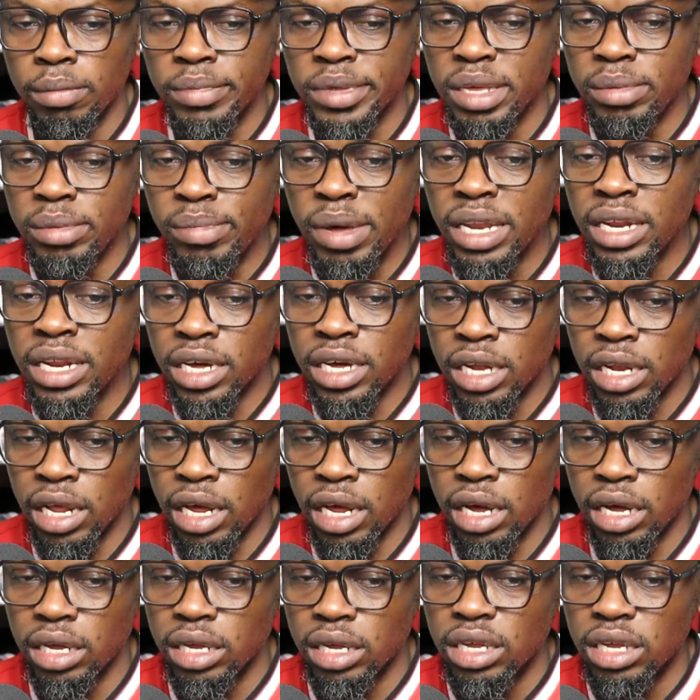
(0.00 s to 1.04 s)
He made it
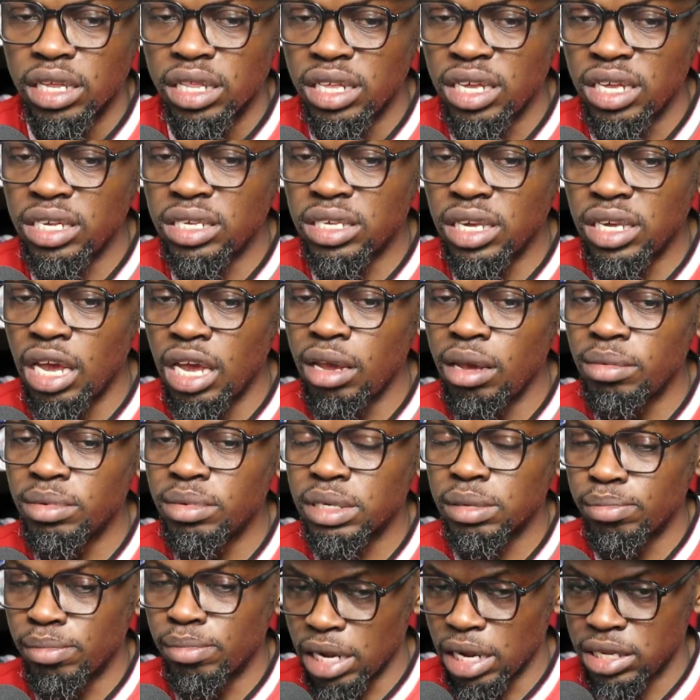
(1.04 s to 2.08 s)
clear these
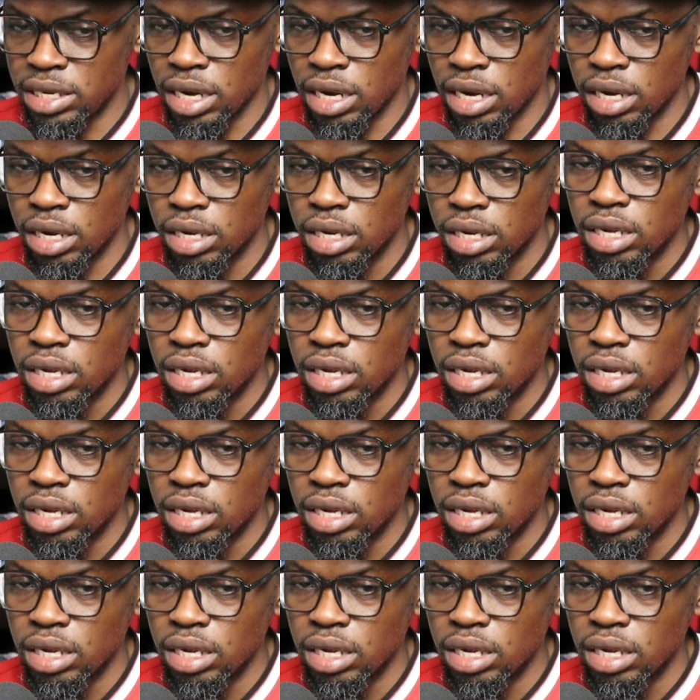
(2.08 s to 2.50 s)
games matter